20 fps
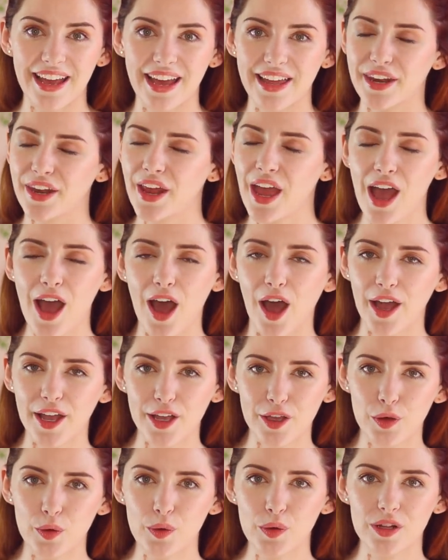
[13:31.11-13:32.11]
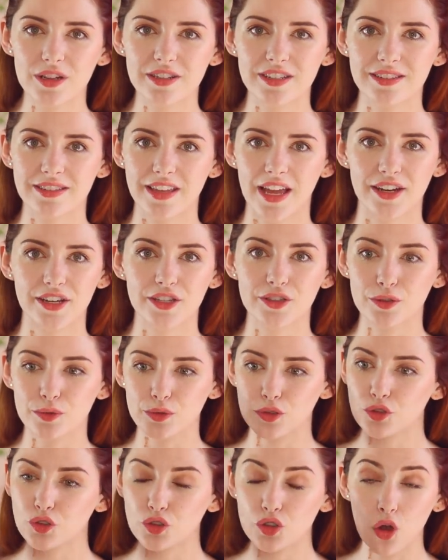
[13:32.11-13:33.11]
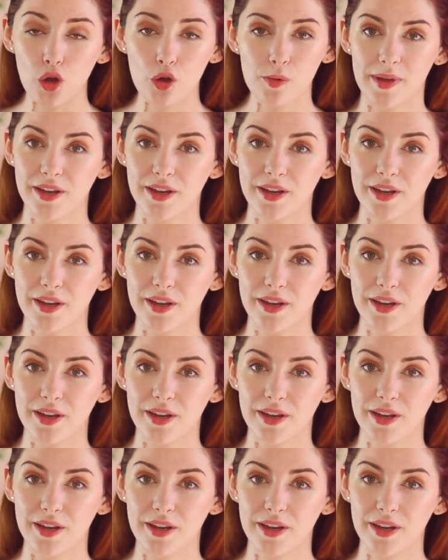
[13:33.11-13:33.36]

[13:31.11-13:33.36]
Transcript: And I googled it then, and there were so